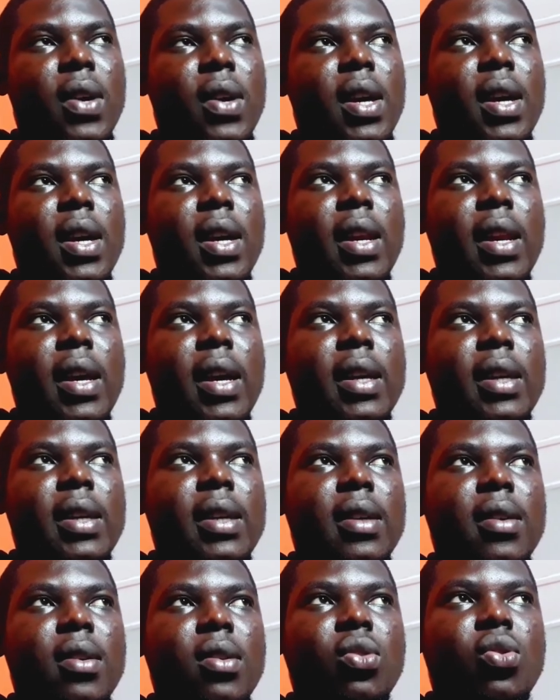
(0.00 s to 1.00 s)
like
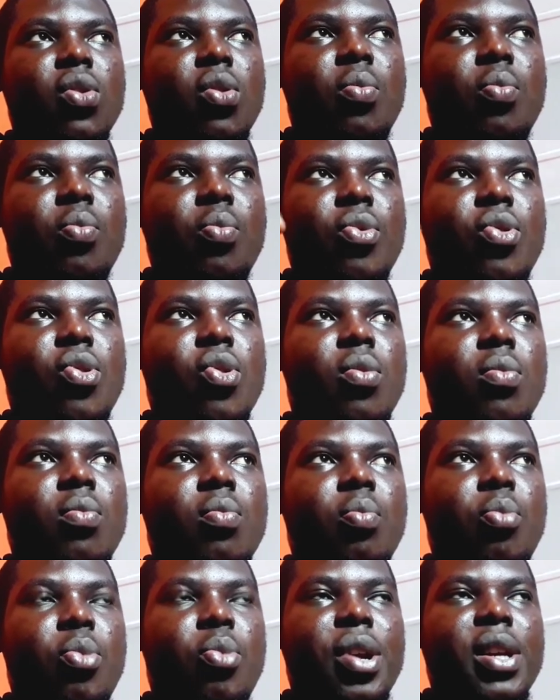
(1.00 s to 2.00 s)
don't
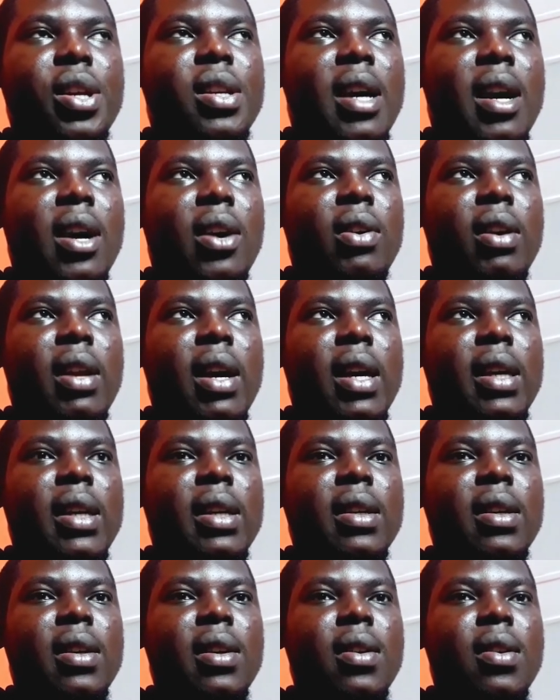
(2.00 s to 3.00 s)
break down, like
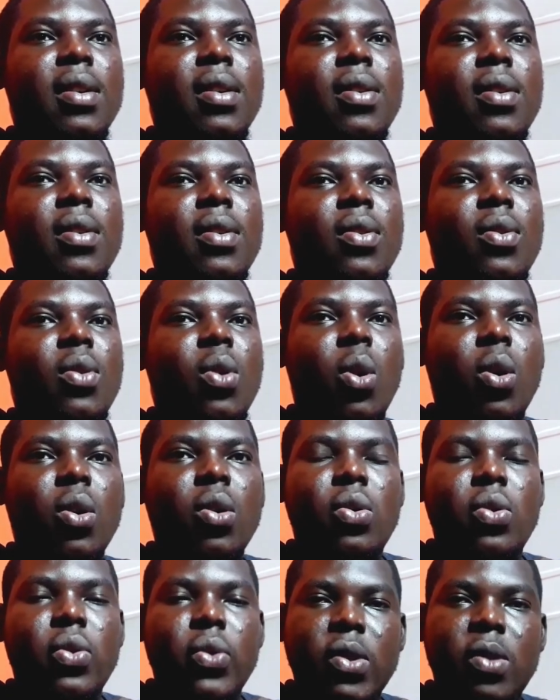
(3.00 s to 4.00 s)
God
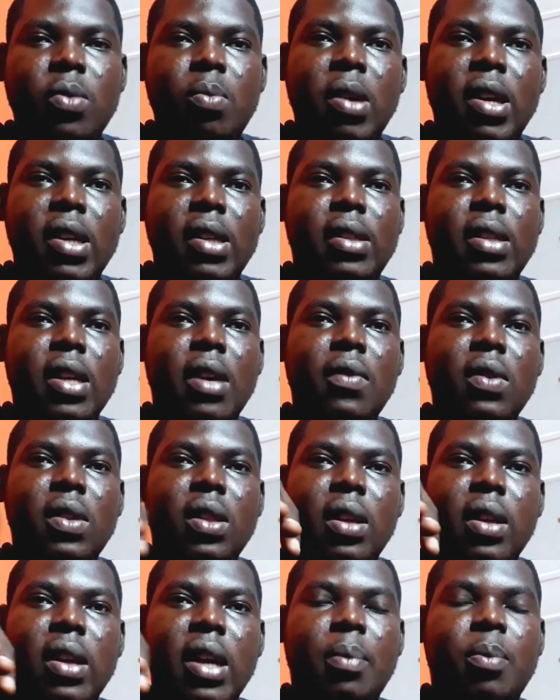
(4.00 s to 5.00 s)
knows best. Everything
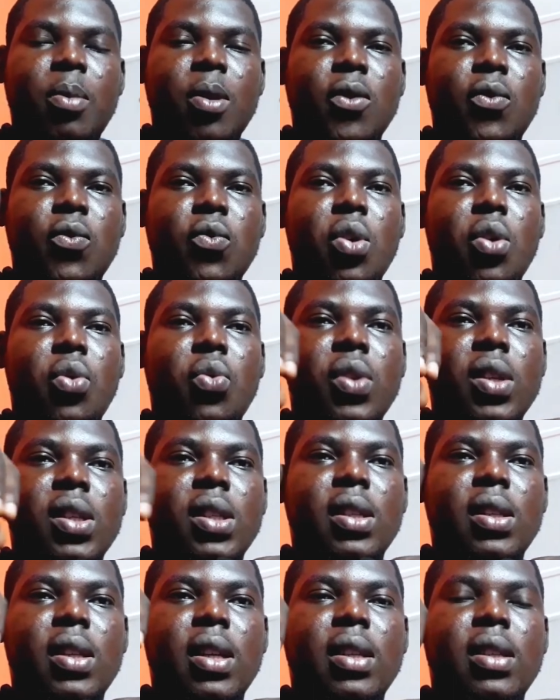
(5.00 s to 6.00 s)
happens for a reason
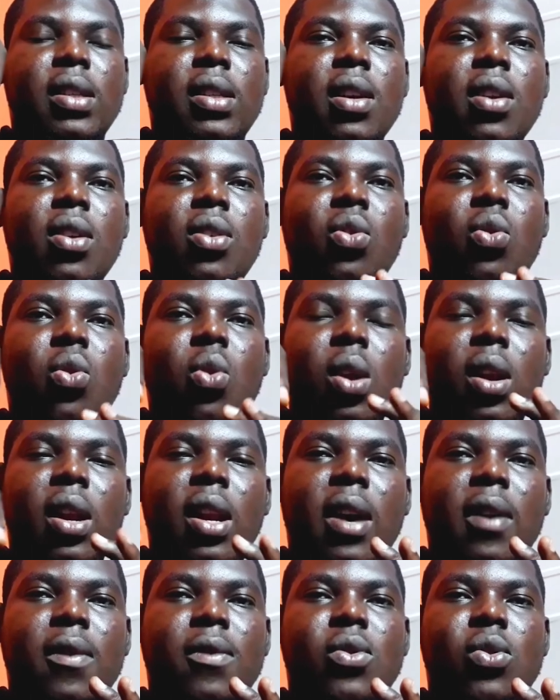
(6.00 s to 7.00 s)
and God
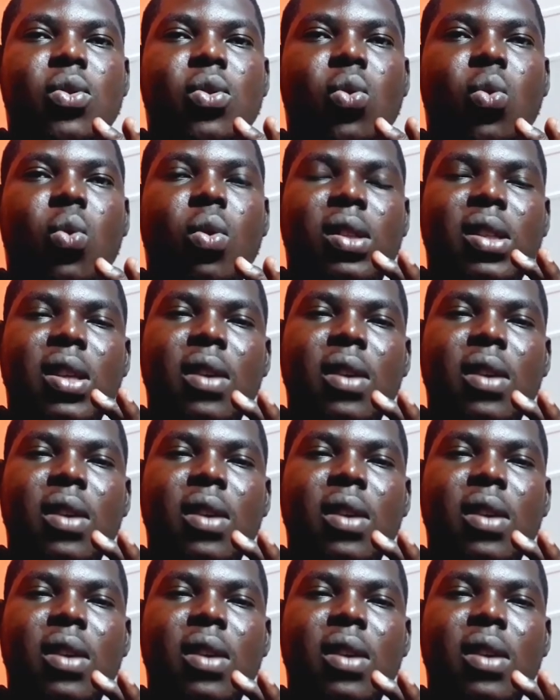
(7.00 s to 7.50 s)
loves you. Whatever